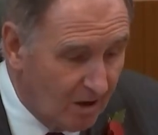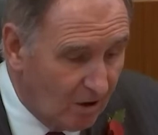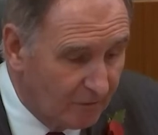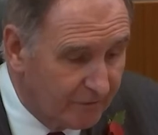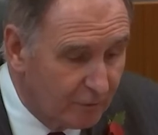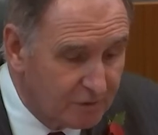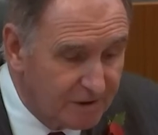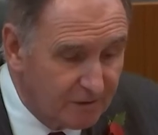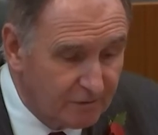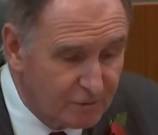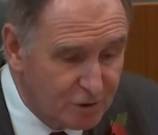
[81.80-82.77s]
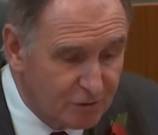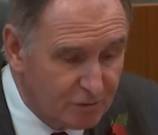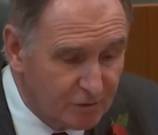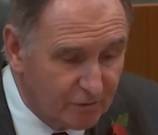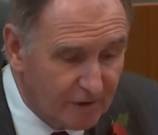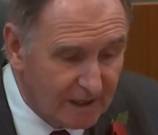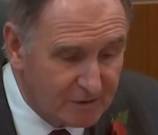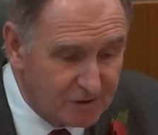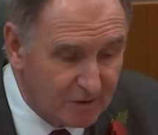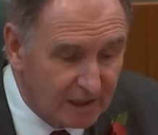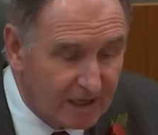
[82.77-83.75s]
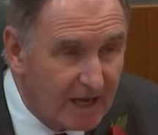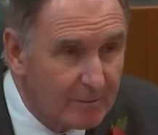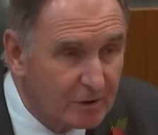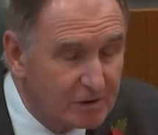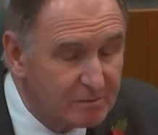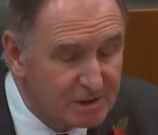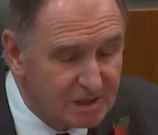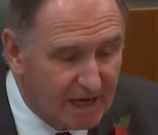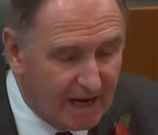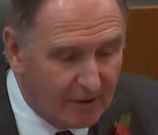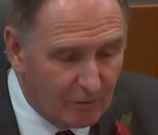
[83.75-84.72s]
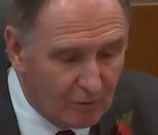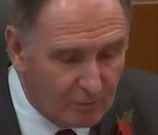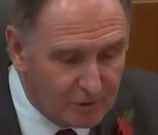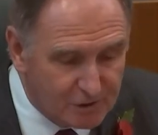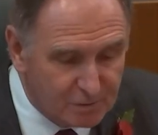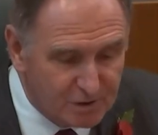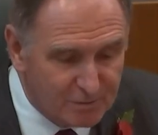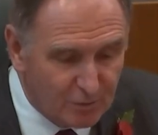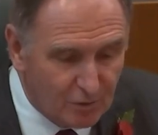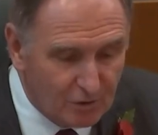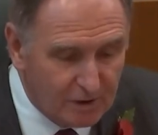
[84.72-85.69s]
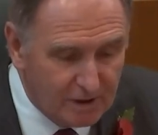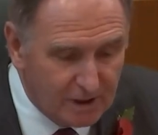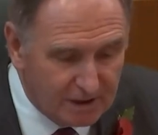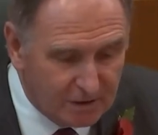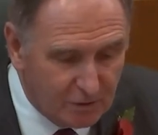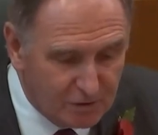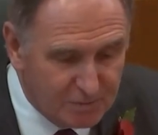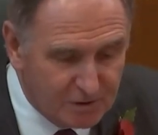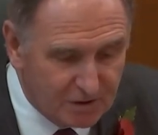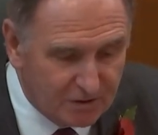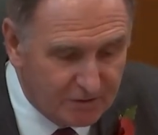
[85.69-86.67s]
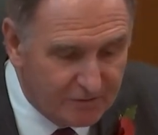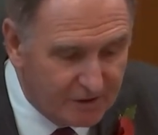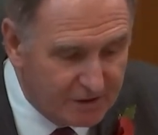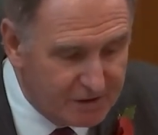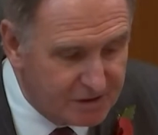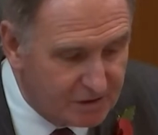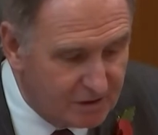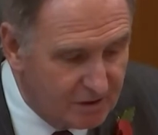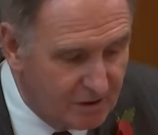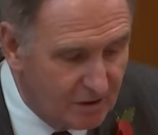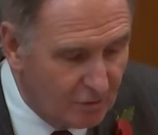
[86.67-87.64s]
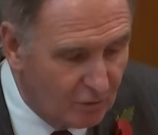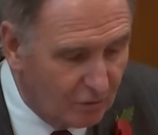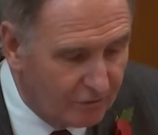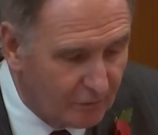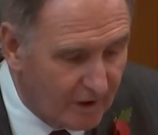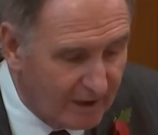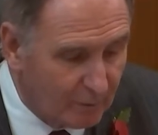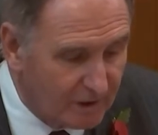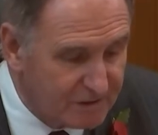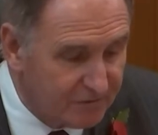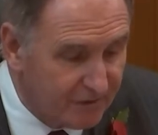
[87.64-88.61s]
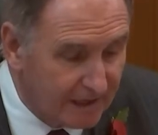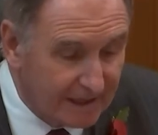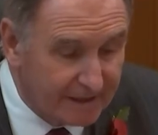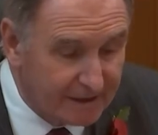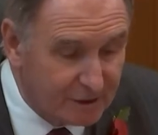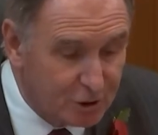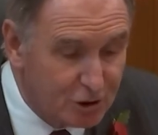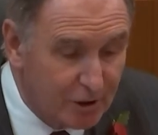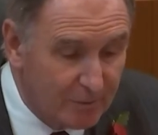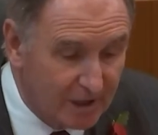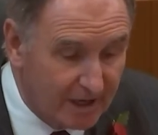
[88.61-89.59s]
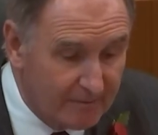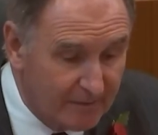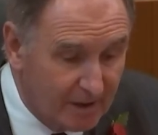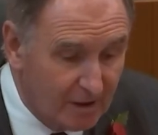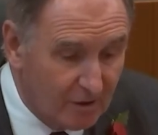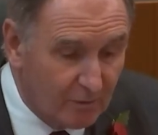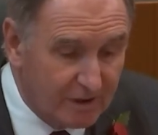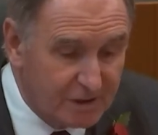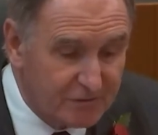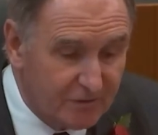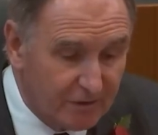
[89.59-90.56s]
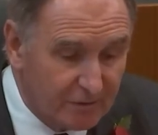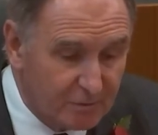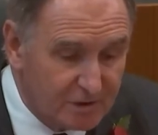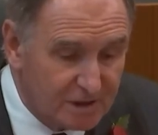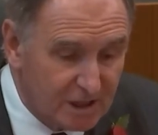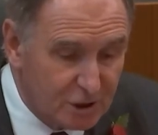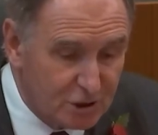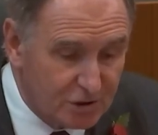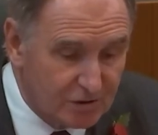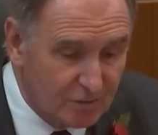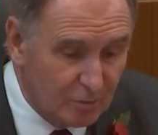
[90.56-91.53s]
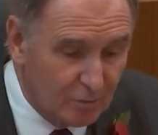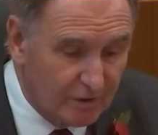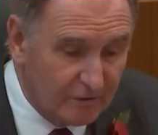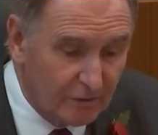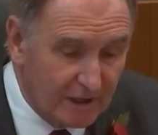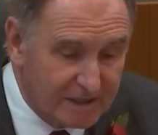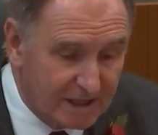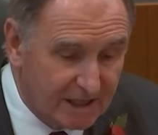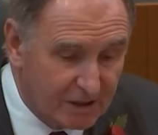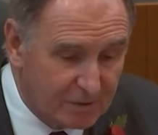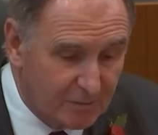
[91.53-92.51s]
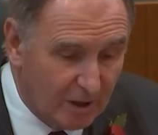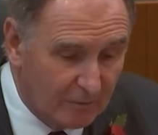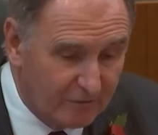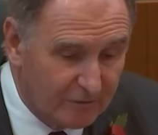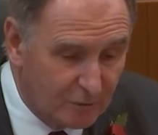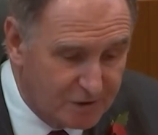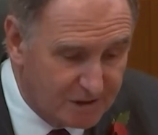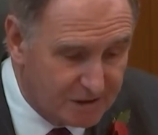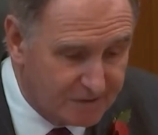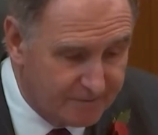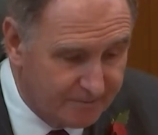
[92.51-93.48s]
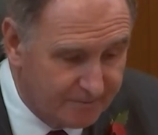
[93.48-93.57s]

On the 14th of June 2000, the claimant, Mr. Harry Roberts, was born at a hospital in Viersen, North Rhine-Westphalia, Germany, where his father was stationed with United Kingdom Armed Forces.